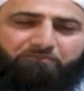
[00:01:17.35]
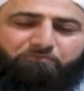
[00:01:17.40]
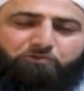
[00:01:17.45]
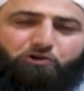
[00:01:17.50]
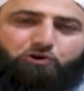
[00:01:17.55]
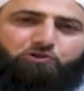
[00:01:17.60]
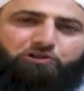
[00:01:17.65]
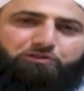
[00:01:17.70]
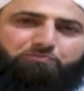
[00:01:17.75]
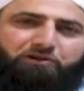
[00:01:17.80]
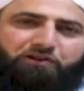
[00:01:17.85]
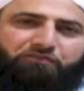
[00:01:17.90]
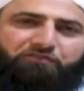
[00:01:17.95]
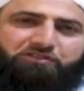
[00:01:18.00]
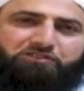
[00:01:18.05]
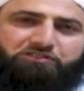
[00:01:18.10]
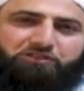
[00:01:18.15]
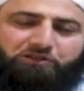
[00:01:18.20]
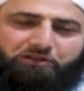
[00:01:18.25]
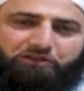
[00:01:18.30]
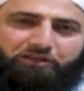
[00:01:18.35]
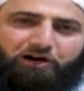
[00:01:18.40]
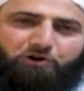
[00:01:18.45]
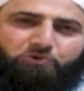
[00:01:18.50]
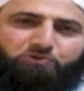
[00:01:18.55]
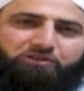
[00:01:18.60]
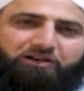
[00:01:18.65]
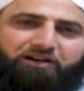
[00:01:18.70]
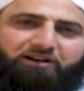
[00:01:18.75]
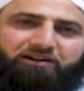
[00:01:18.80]
The Holy Prophet
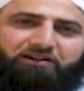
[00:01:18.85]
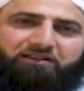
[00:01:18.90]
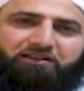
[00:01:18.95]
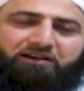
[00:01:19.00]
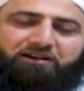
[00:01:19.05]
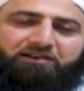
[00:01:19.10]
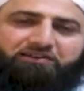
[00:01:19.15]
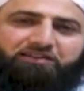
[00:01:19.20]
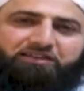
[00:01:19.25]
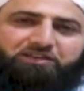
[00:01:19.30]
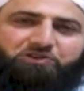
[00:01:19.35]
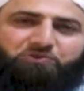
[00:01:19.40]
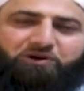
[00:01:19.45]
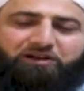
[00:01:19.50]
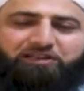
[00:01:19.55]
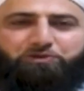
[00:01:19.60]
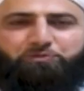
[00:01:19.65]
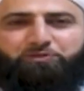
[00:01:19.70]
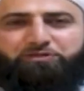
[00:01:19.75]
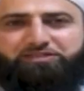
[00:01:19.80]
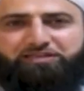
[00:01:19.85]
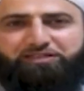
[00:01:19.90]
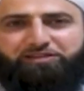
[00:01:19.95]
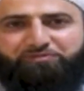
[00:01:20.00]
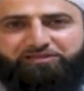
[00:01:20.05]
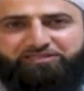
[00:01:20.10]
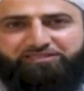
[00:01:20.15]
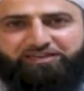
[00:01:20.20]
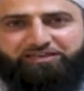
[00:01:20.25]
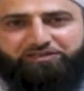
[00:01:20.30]
sallallahu ta'ala alaihi
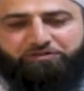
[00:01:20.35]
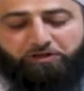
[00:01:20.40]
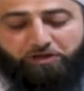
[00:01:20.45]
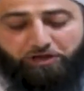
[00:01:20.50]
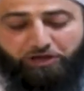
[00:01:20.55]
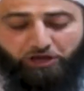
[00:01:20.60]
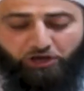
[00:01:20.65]
wasallam has said,